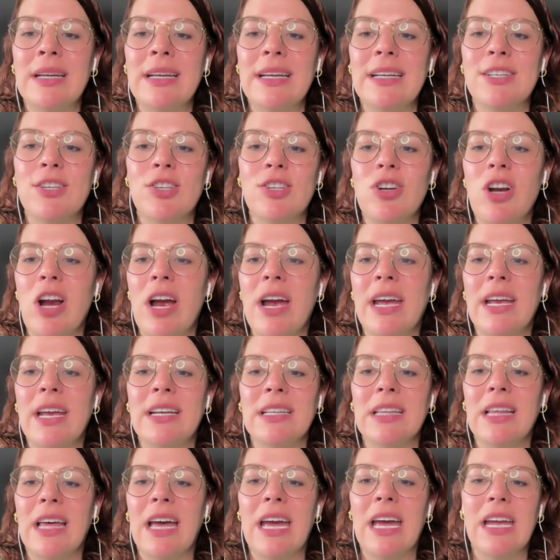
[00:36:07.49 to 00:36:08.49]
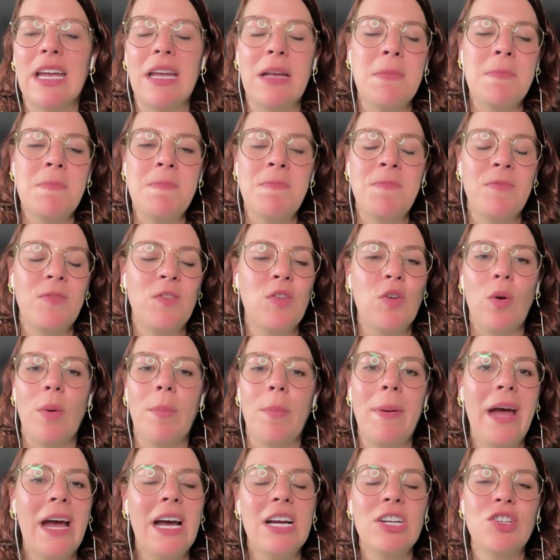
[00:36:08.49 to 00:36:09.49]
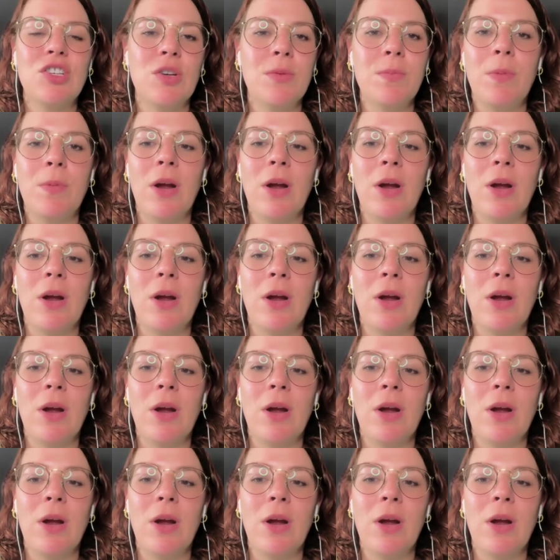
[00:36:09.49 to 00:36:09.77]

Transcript: is trying to like do a passion